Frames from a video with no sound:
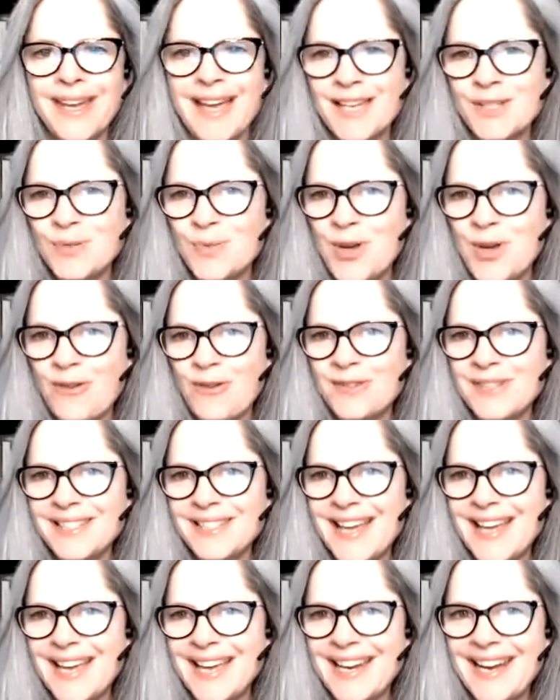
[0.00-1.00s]
As we often
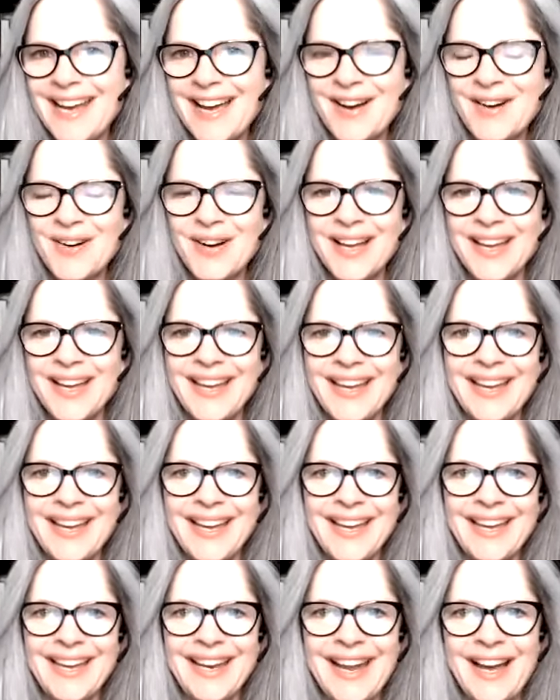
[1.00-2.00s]
say
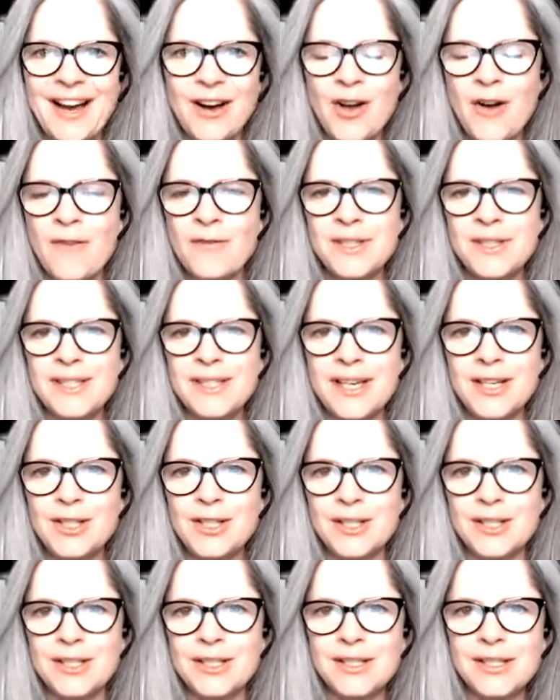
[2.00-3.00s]
in our
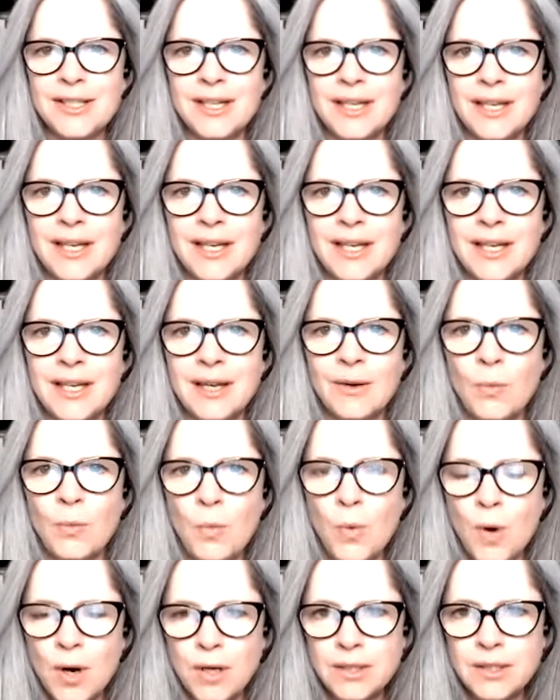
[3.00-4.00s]
conversations,
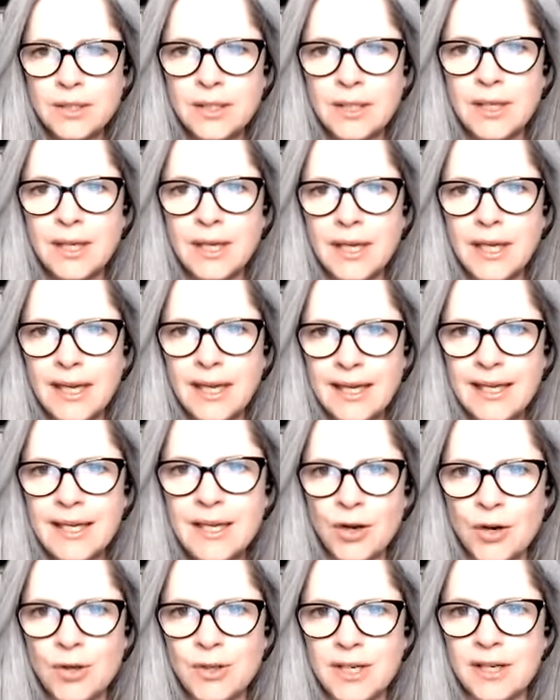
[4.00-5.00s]
what
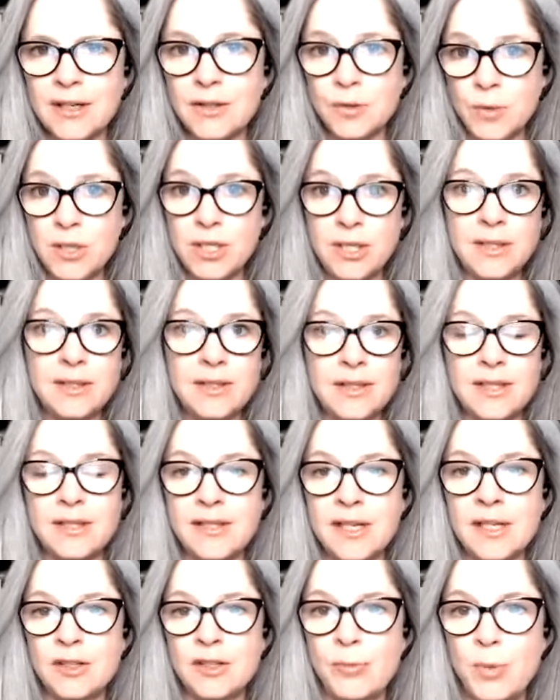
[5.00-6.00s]
ego does, which is the
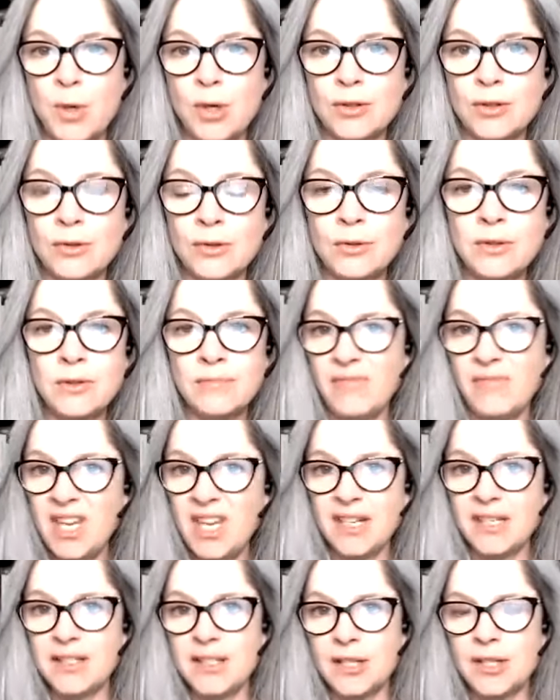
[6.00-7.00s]
sense of personhood
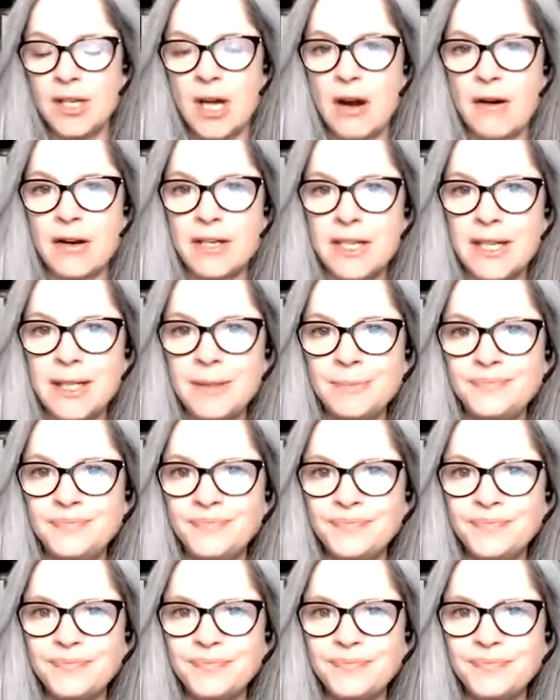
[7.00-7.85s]
in its entirety,